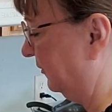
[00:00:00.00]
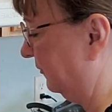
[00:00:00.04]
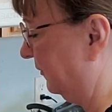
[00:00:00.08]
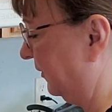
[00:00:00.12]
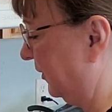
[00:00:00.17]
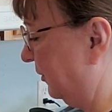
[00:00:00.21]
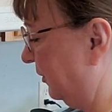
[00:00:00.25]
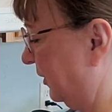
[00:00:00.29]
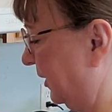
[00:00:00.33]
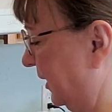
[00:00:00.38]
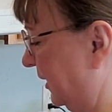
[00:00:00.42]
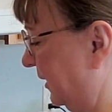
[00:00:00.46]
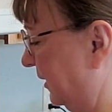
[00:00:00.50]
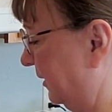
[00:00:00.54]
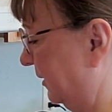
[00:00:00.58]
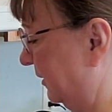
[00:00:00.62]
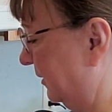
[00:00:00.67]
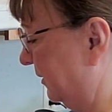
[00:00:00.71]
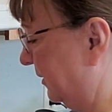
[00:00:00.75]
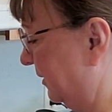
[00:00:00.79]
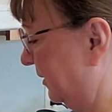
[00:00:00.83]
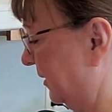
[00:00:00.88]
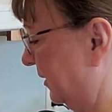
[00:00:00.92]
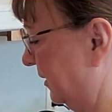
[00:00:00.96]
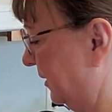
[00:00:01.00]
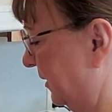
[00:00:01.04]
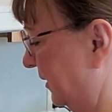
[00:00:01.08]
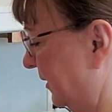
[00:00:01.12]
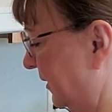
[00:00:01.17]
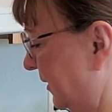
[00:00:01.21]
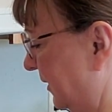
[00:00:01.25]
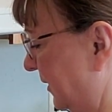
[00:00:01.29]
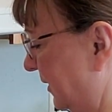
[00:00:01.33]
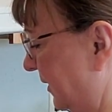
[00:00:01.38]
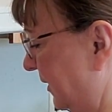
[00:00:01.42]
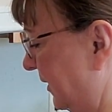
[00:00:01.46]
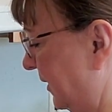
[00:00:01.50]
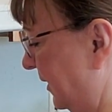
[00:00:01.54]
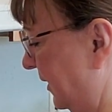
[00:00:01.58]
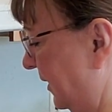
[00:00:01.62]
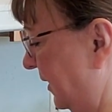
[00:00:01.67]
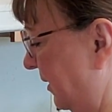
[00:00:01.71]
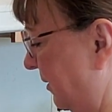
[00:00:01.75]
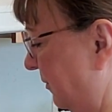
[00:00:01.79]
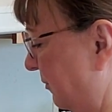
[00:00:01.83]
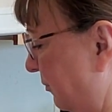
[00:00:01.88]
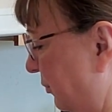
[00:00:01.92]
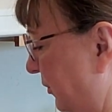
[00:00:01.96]
very
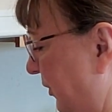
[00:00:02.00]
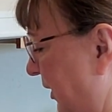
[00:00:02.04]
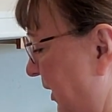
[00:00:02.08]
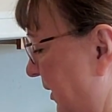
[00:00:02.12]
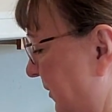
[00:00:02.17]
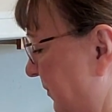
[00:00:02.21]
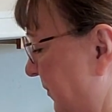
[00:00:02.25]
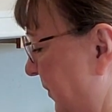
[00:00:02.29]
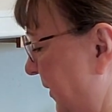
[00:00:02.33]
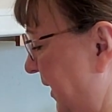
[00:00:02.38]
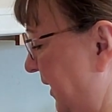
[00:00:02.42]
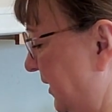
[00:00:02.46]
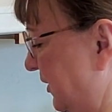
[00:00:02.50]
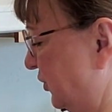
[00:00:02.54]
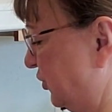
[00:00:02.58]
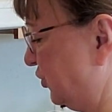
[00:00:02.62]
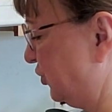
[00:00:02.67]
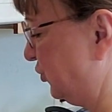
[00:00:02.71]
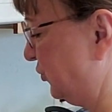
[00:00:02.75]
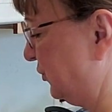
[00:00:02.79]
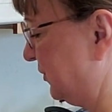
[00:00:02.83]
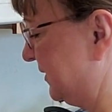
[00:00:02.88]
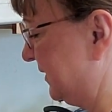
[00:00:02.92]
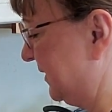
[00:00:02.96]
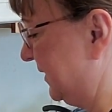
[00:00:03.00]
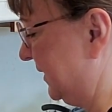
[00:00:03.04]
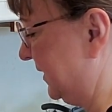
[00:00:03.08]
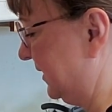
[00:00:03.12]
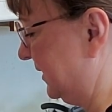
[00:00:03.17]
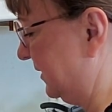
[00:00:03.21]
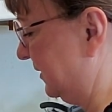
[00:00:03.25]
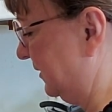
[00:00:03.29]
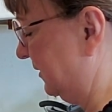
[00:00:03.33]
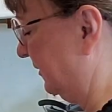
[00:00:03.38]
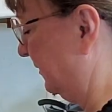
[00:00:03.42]
plump and juicy.